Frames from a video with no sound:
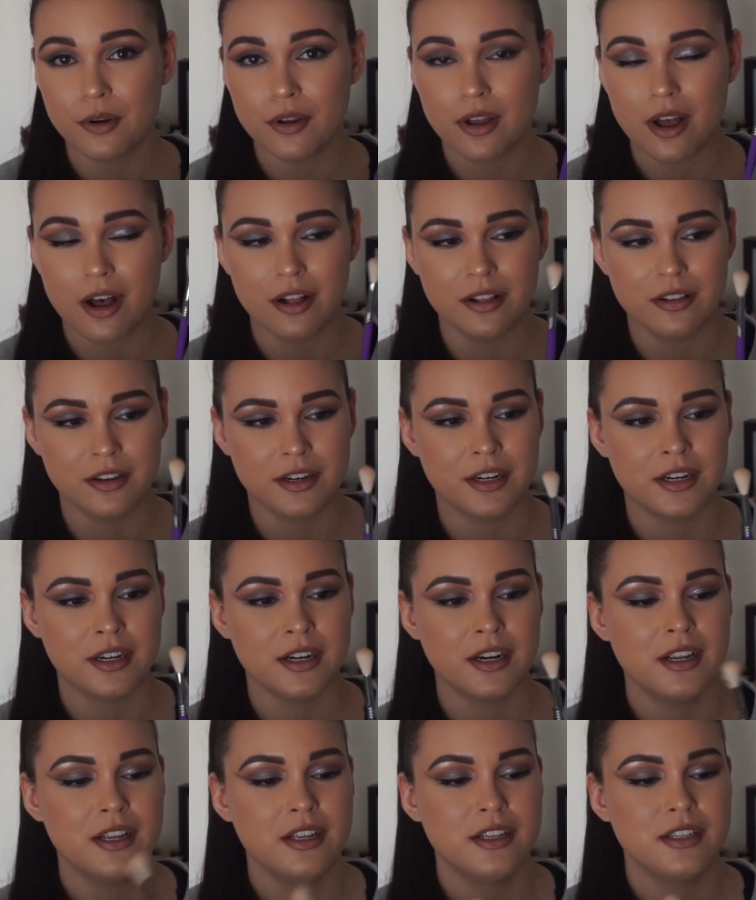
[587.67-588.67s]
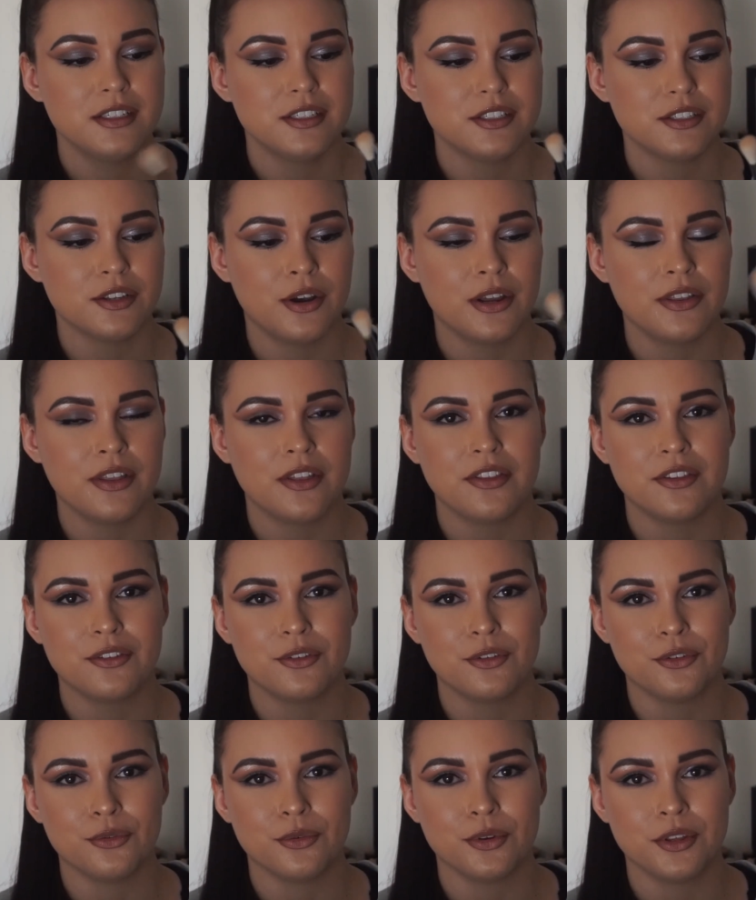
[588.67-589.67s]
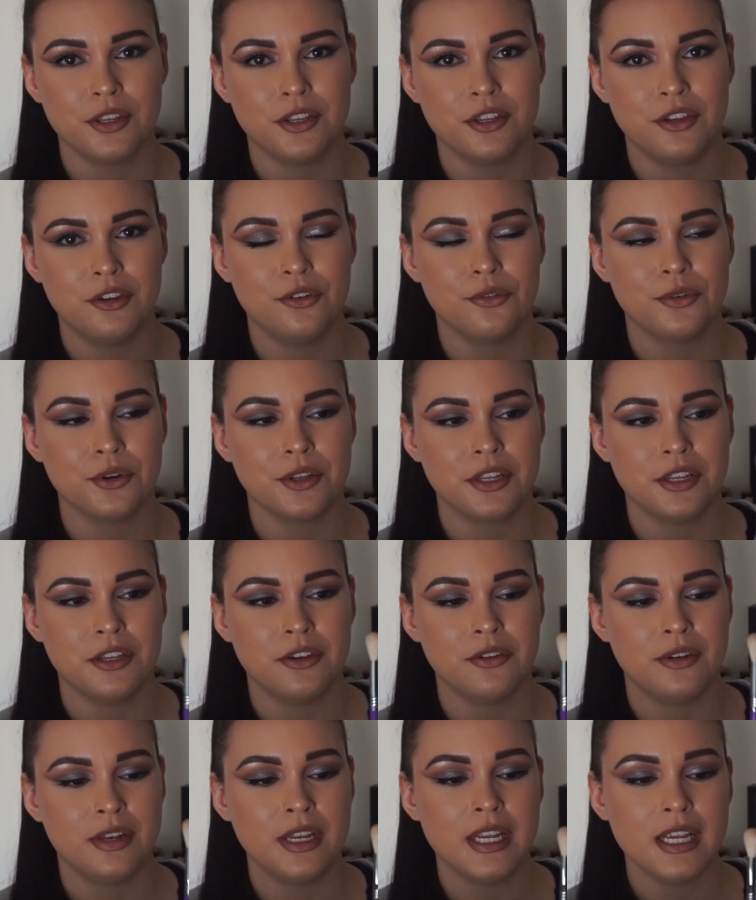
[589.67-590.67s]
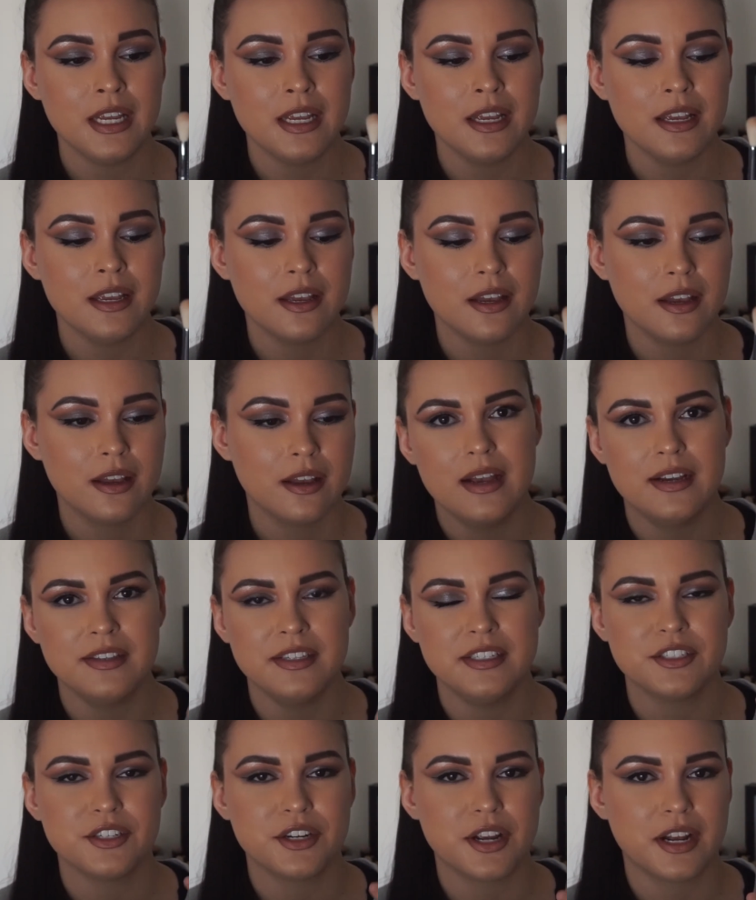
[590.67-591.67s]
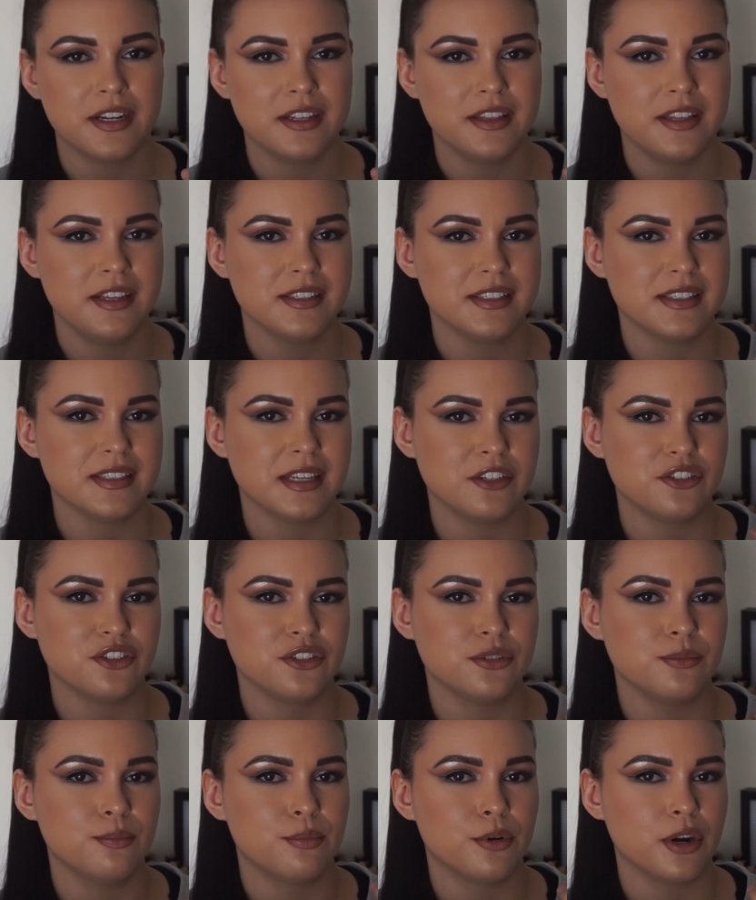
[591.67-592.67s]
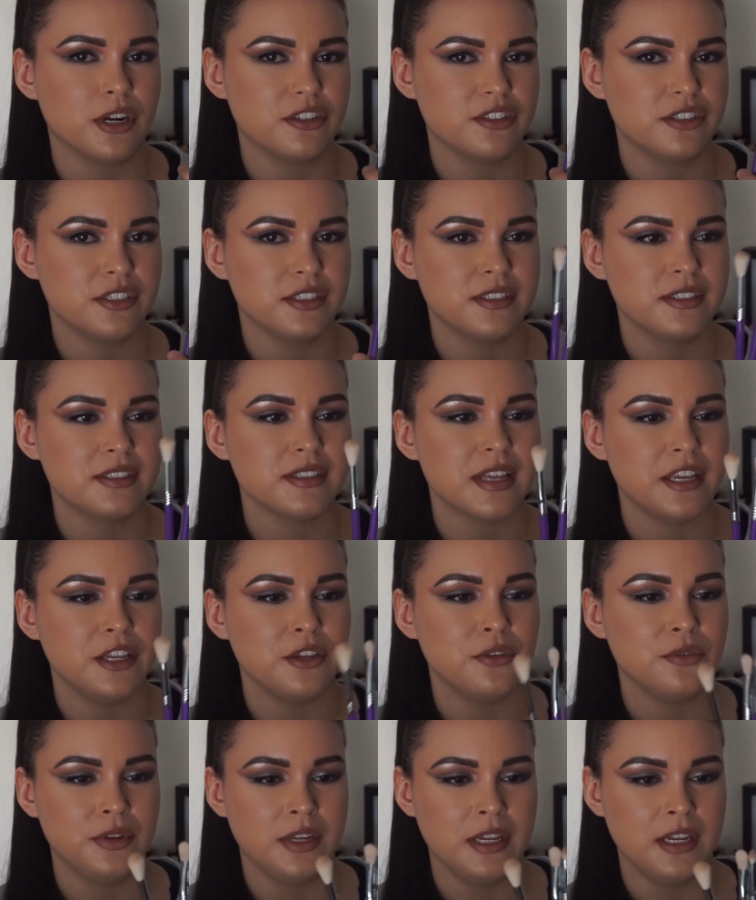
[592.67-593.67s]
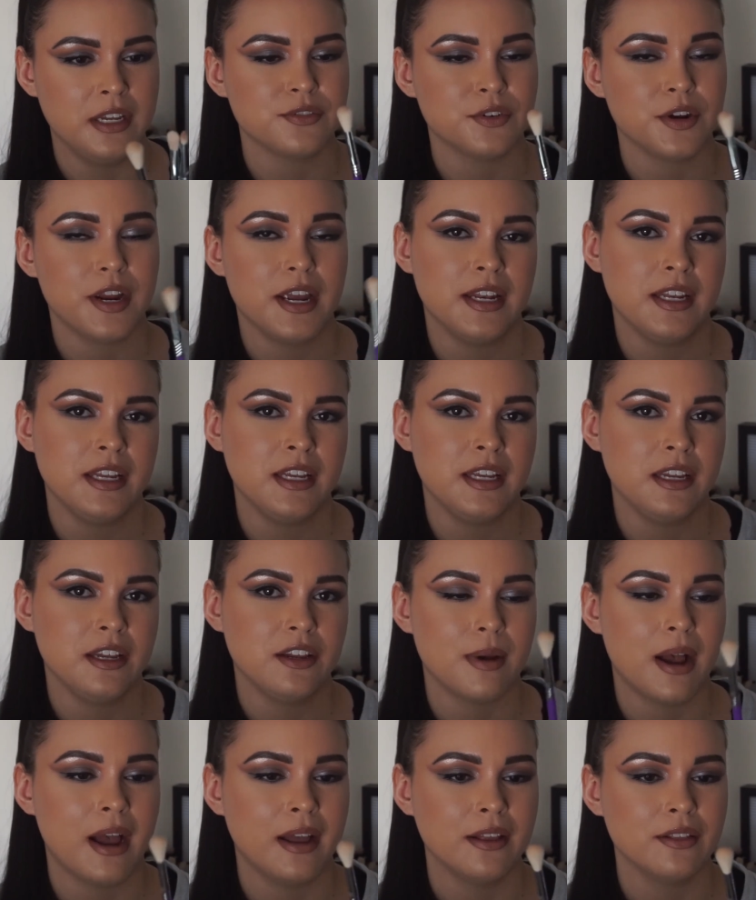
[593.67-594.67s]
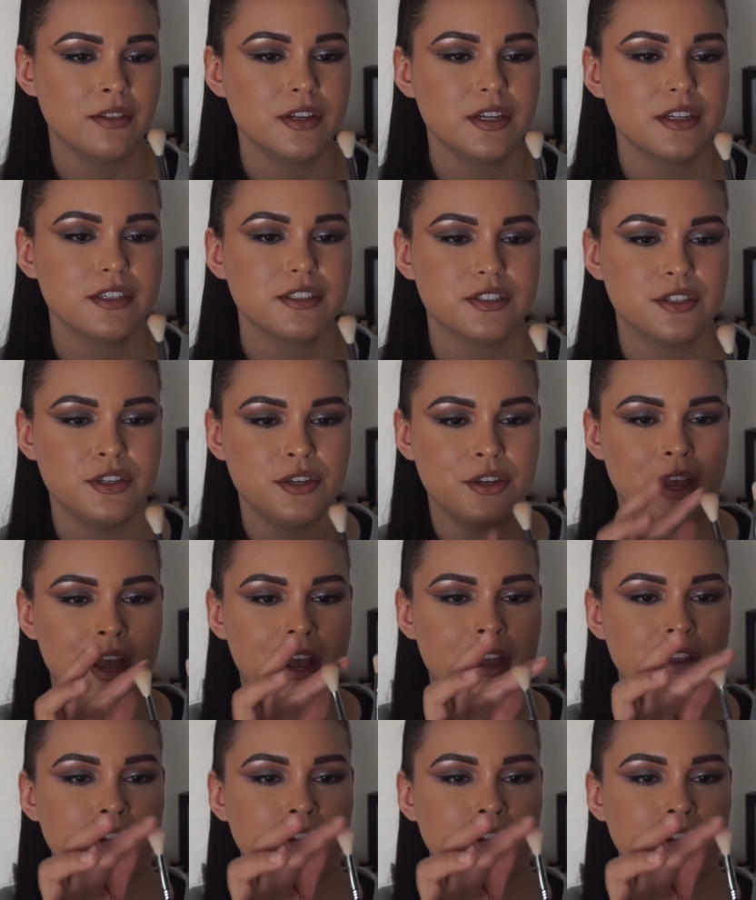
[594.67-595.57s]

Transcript: color. So I thought this was really cute, really unique. And these are kind of the essential brushes that you need for any eye look. So you got